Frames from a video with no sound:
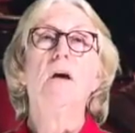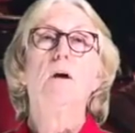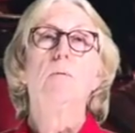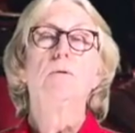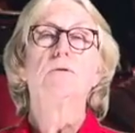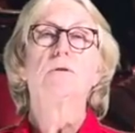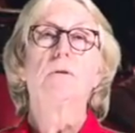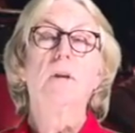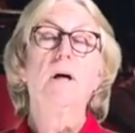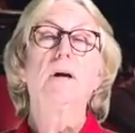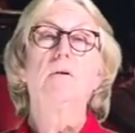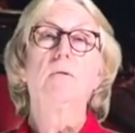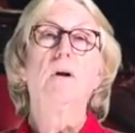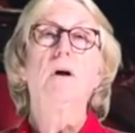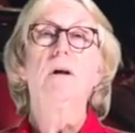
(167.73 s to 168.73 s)
was
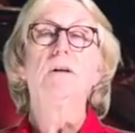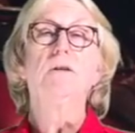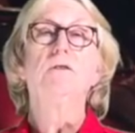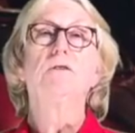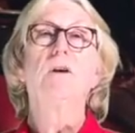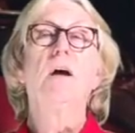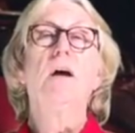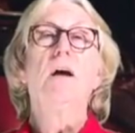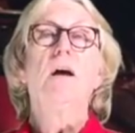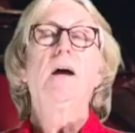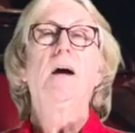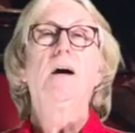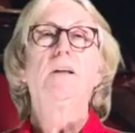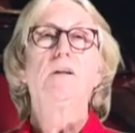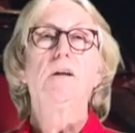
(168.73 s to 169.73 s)
Lagrange.
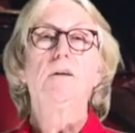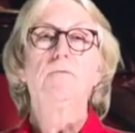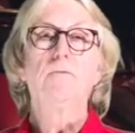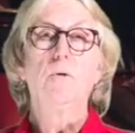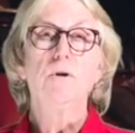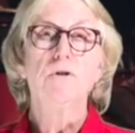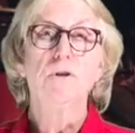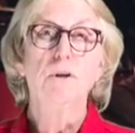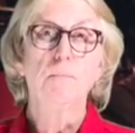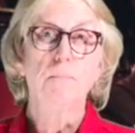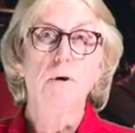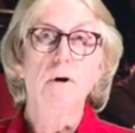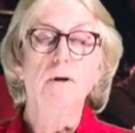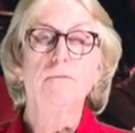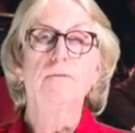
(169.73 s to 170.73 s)
The unfortunate
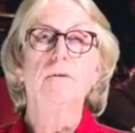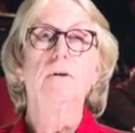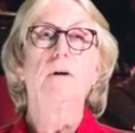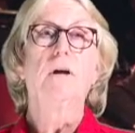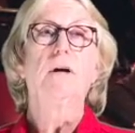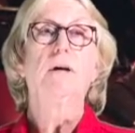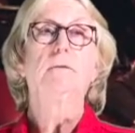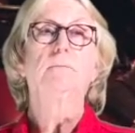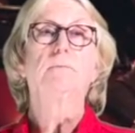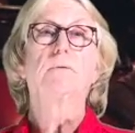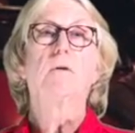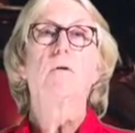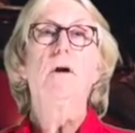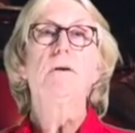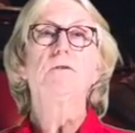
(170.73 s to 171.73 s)
part for
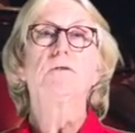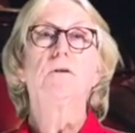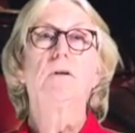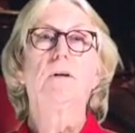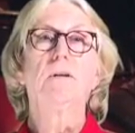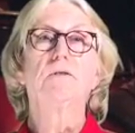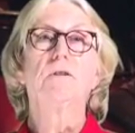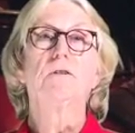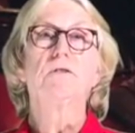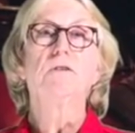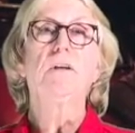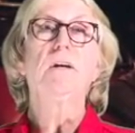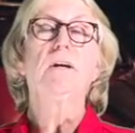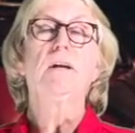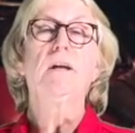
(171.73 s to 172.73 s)
Chrysler is that
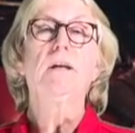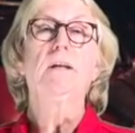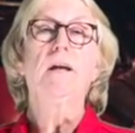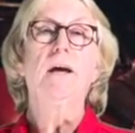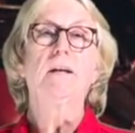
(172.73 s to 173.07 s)
CNN that